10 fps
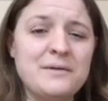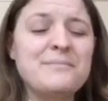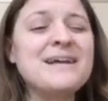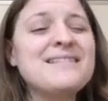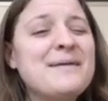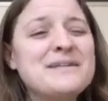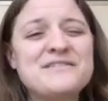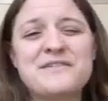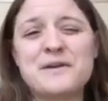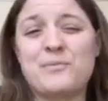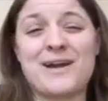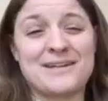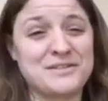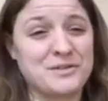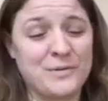My lab has a very
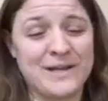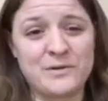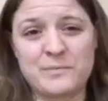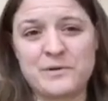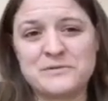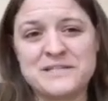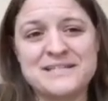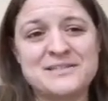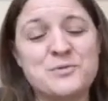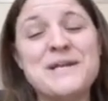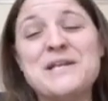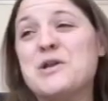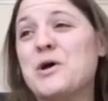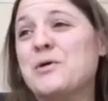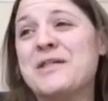practical way to approach this. We
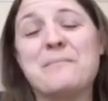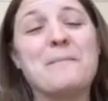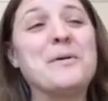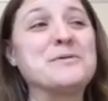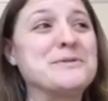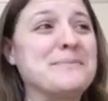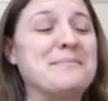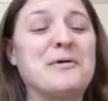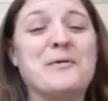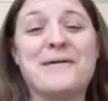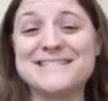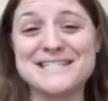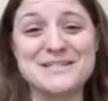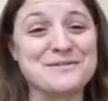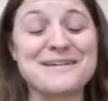know that most people want
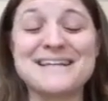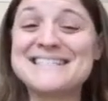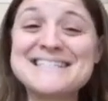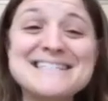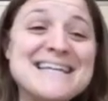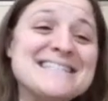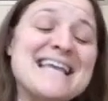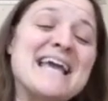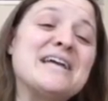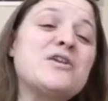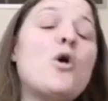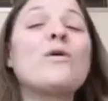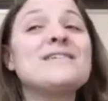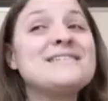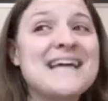to do a resting state scan
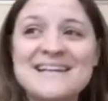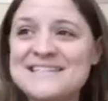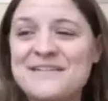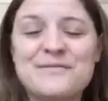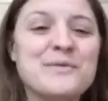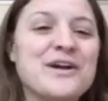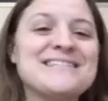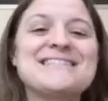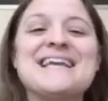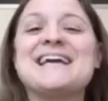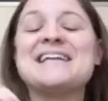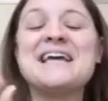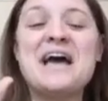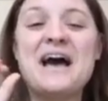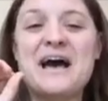or a task fMRI scan,
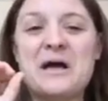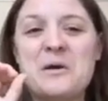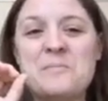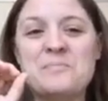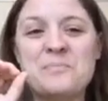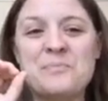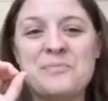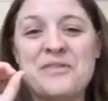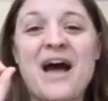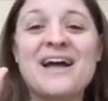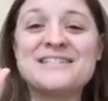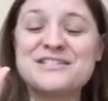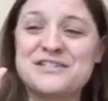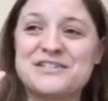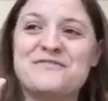not
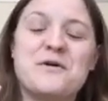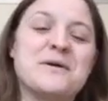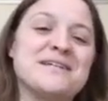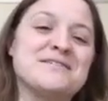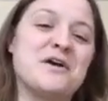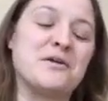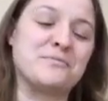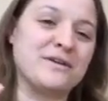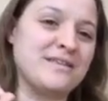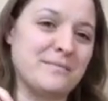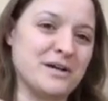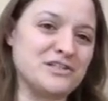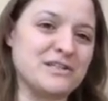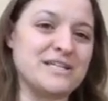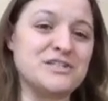just focus on breathing
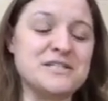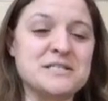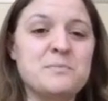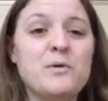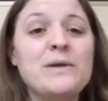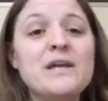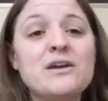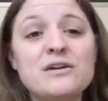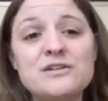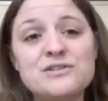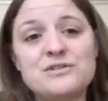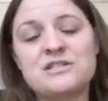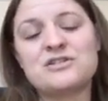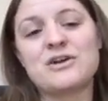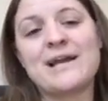modulations, but we encourage you
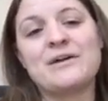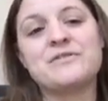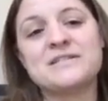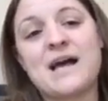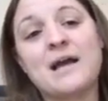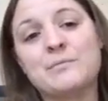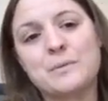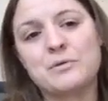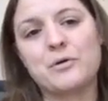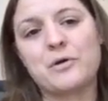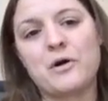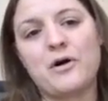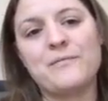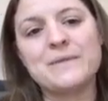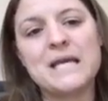to try out this hybrid
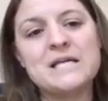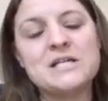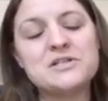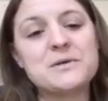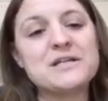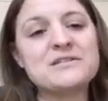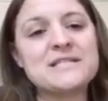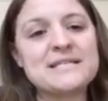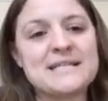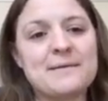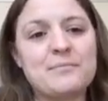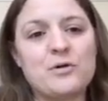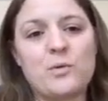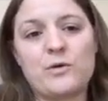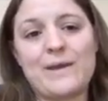protocol. So here's an
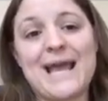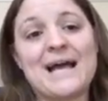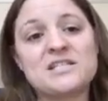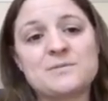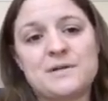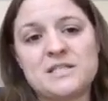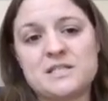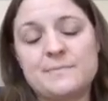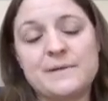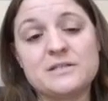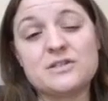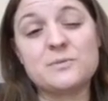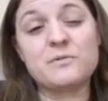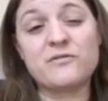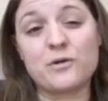example where we asked participants to
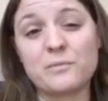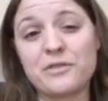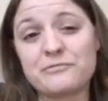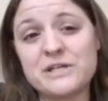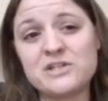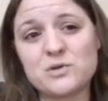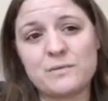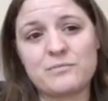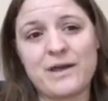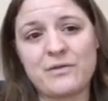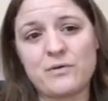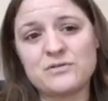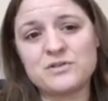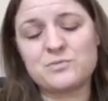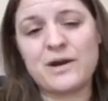perform 3 short breath
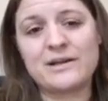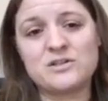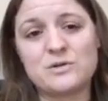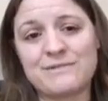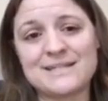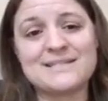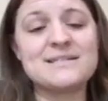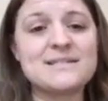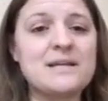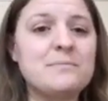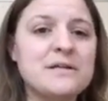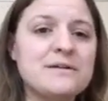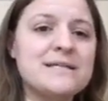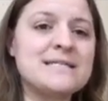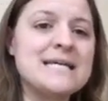holds prior to a resting state
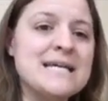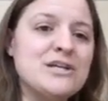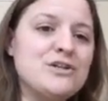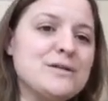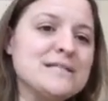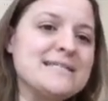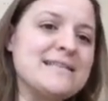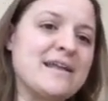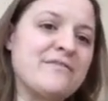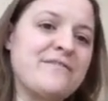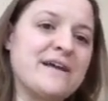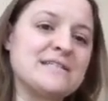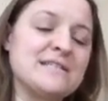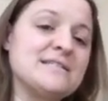period. You can see that effect in the